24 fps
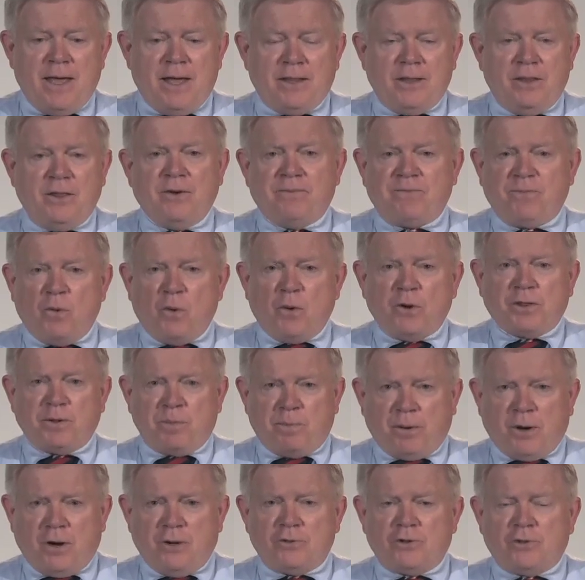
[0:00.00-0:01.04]
The fourth
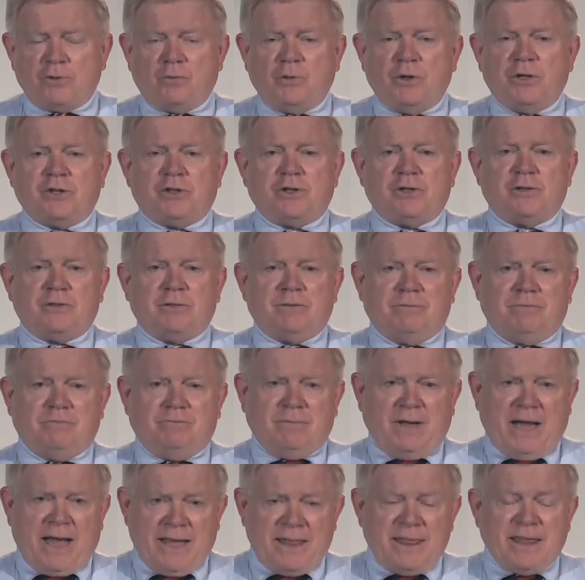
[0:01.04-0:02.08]
approach, which
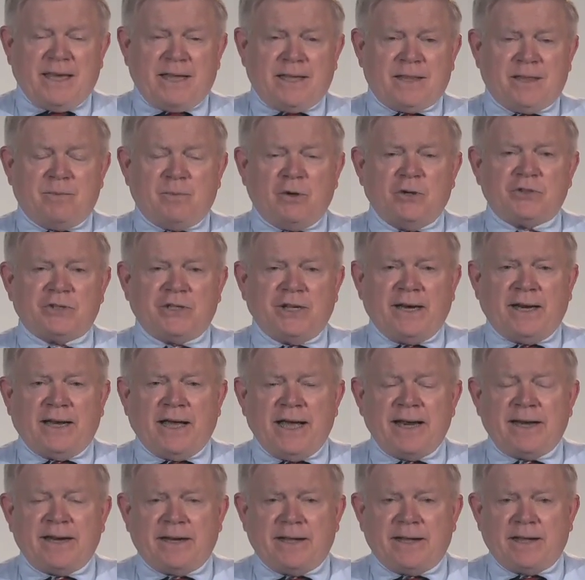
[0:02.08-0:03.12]
I think the most
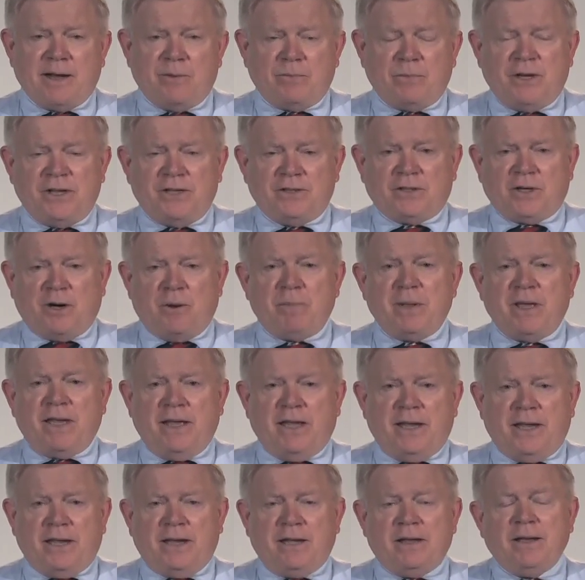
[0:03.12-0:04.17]
enlightened companies are
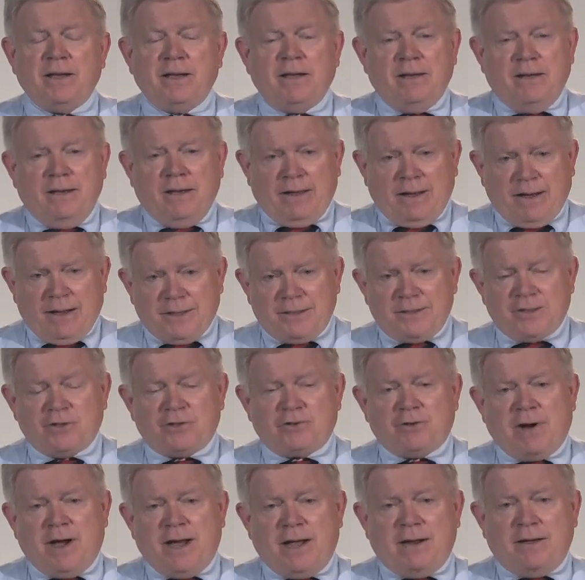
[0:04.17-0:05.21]
beginning to
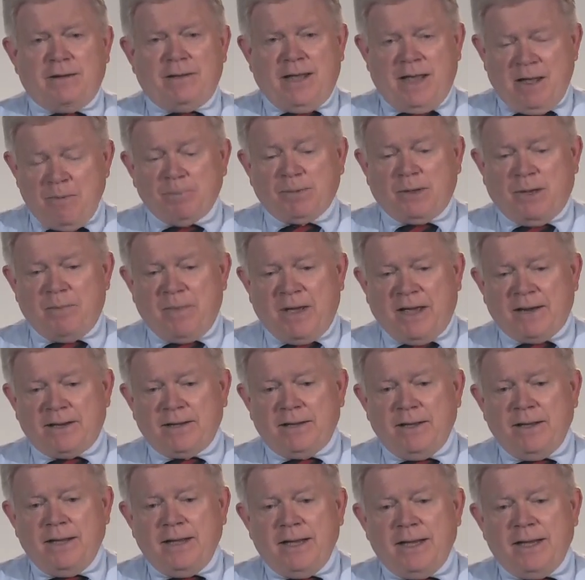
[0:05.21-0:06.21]
try to implement,